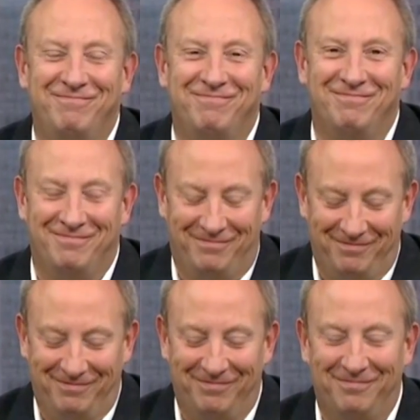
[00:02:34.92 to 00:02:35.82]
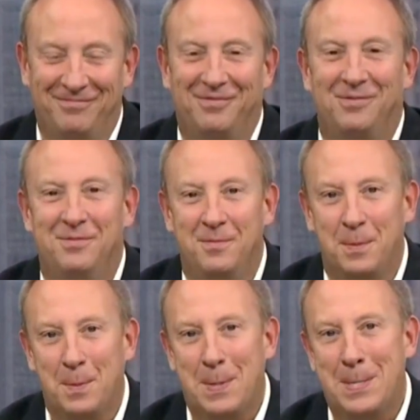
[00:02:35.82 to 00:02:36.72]

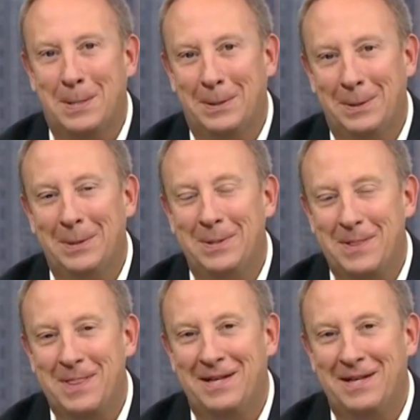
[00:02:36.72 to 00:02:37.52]
The person shown says nothing.